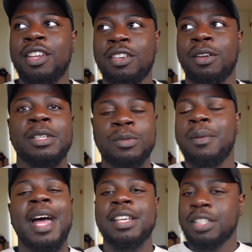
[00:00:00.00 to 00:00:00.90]
you know, bitch, we
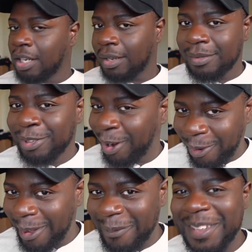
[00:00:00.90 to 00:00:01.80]
about to jump. You
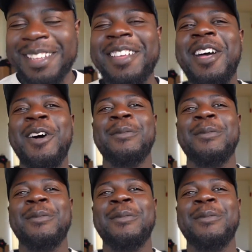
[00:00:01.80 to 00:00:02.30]
know what I mean?